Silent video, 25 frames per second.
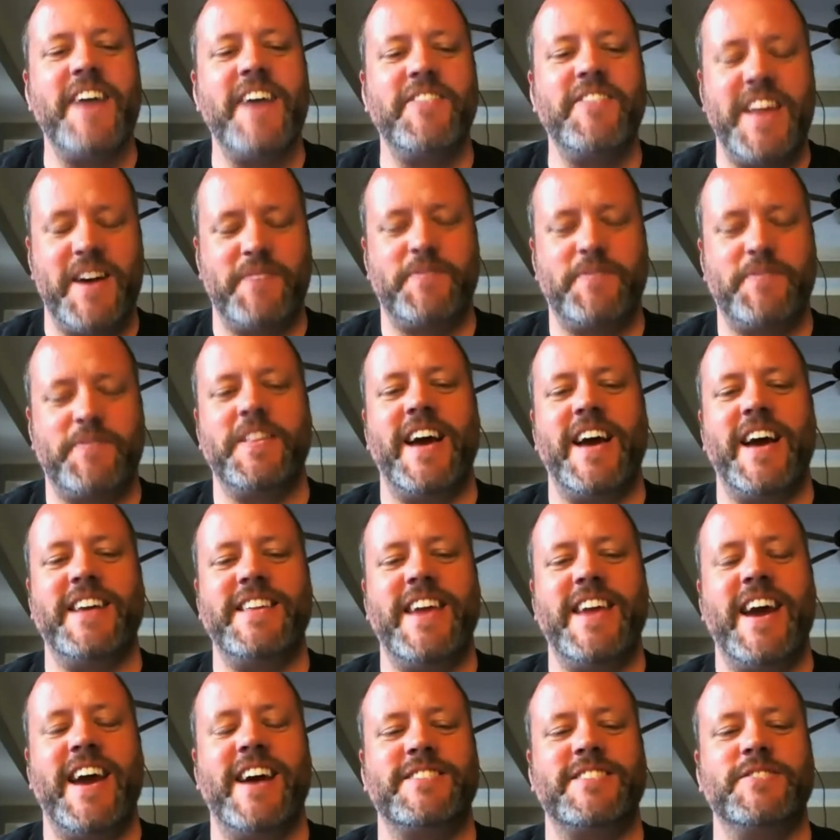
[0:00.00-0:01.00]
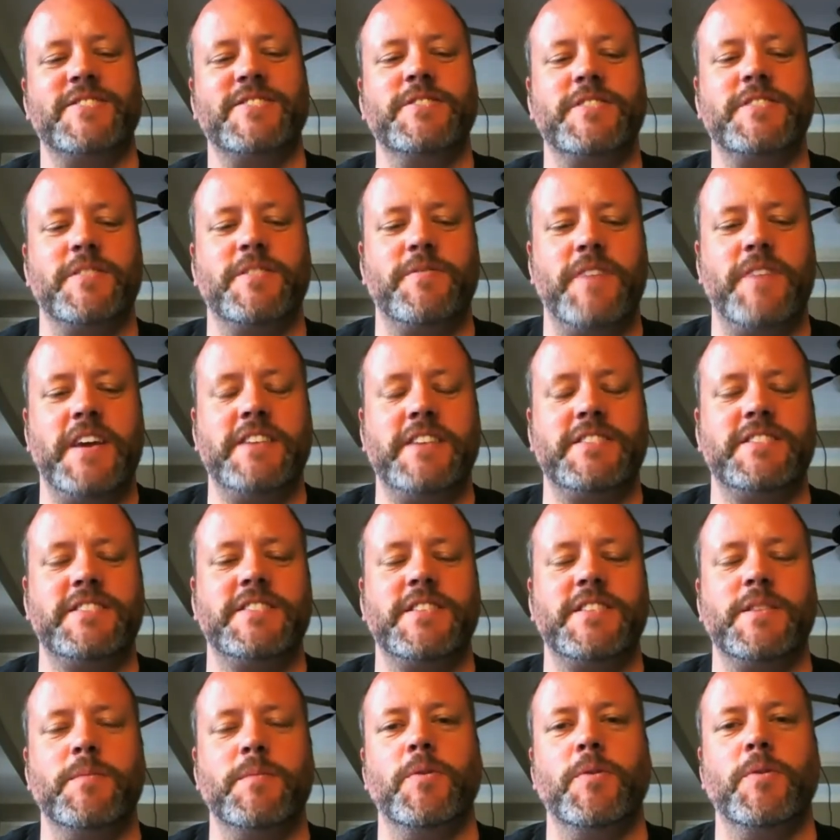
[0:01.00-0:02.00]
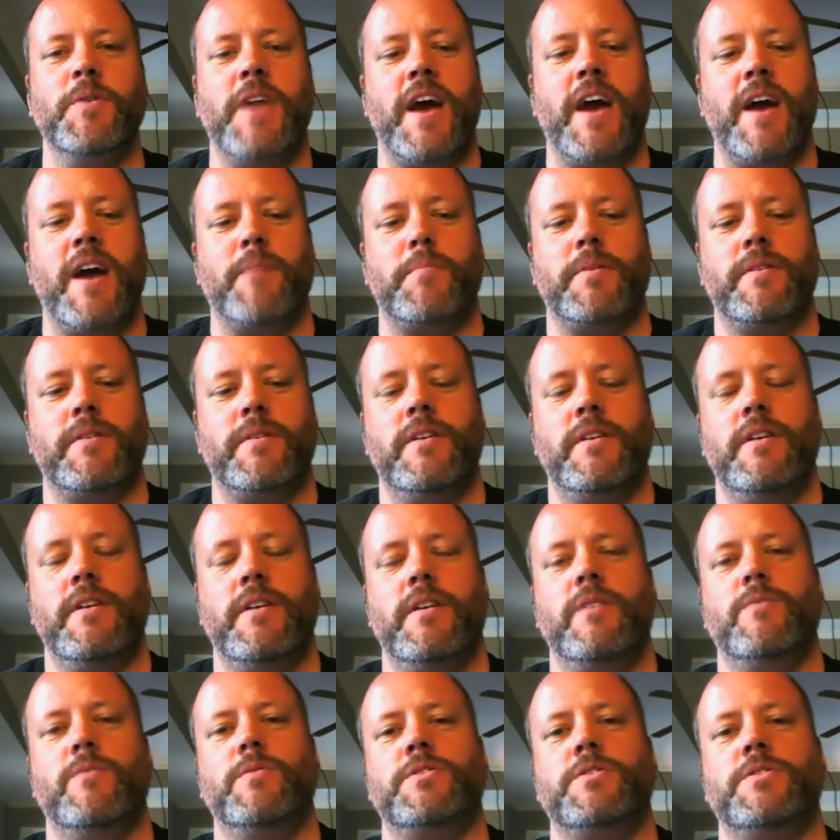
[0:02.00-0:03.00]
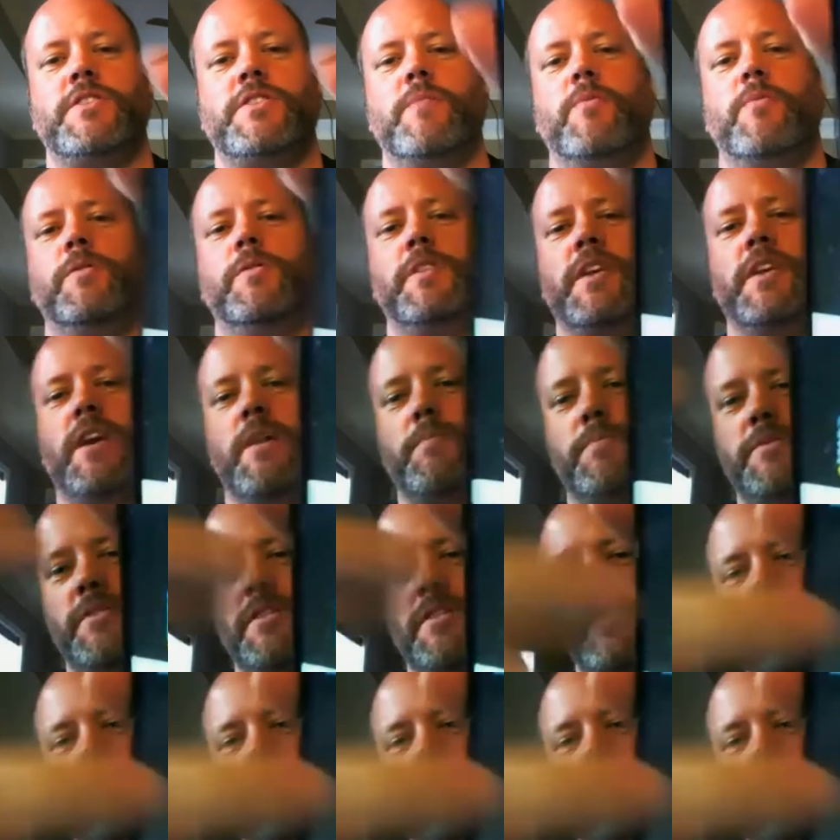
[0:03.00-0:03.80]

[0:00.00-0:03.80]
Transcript: I have an app for that, yeah. So it's the Phases of the Moon app, which I'm holding up to